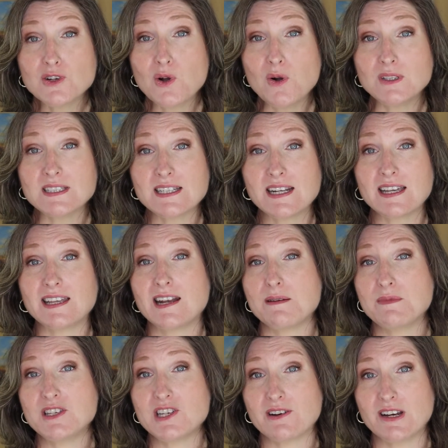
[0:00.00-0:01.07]
Nicole Didick, and I'm
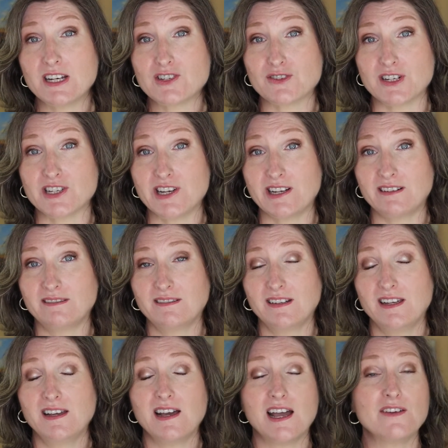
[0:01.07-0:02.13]
a geriatrician.
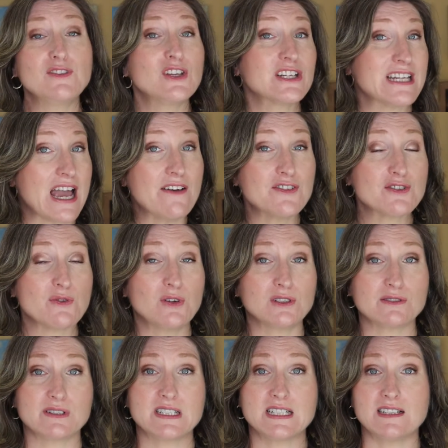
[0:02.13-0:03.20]
I've looked after
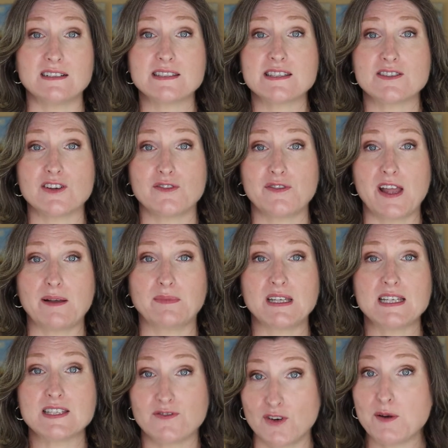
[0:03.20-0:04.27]
older adults and their
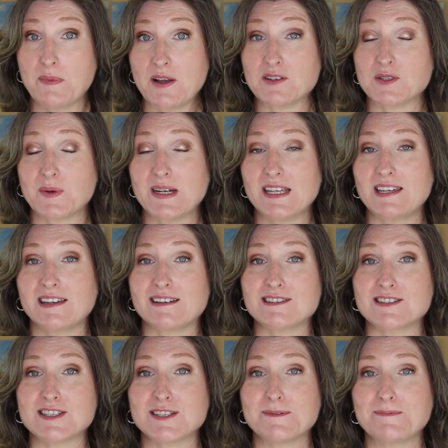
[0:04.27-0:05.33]
families for about twenty
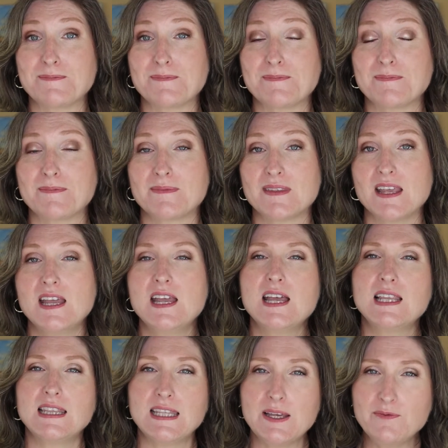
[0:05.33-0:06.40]
years.
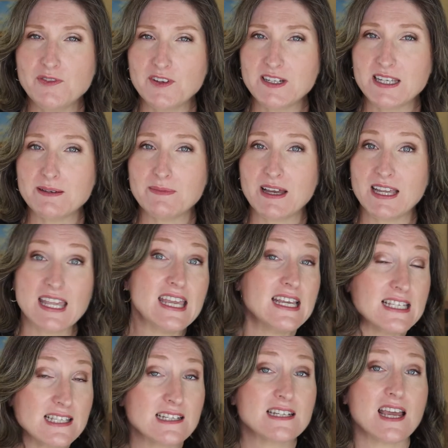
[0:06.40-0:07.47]
Lymphedema
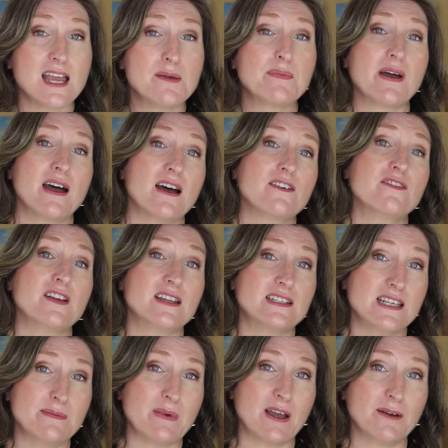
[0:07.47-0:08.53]
is a type of
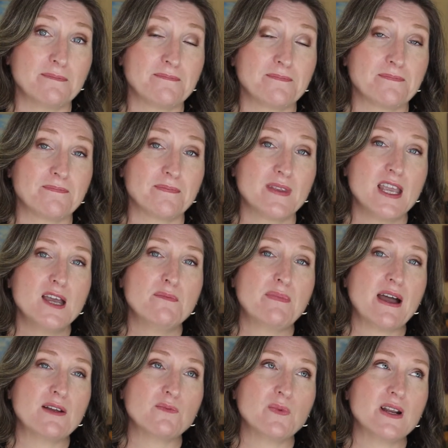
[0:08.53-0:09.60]
edema,
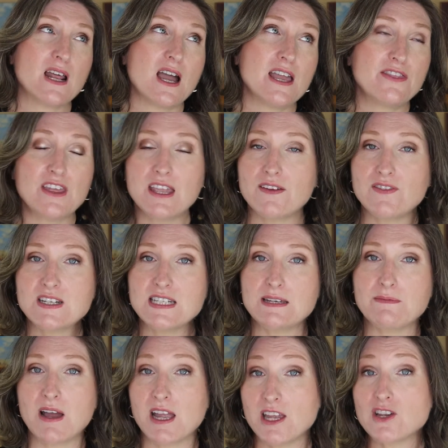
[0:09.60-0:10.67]
but when I think of
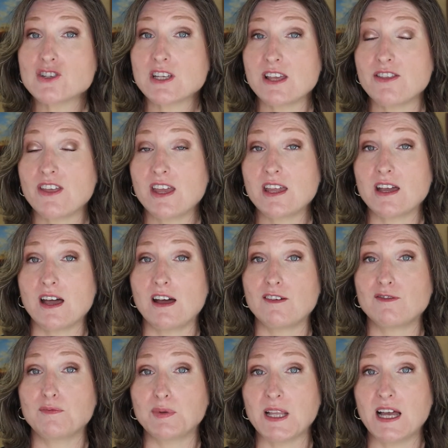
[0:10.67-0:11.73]
edema, I usually think
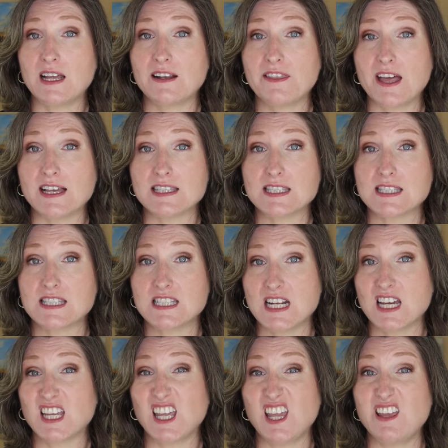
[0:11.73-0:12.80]
of blood that's
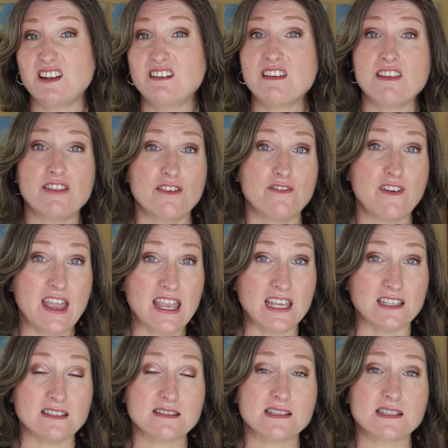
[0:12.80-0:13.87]
stuck in the
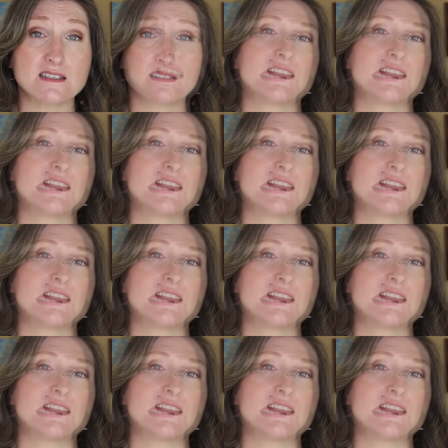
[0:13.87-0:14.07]
veins.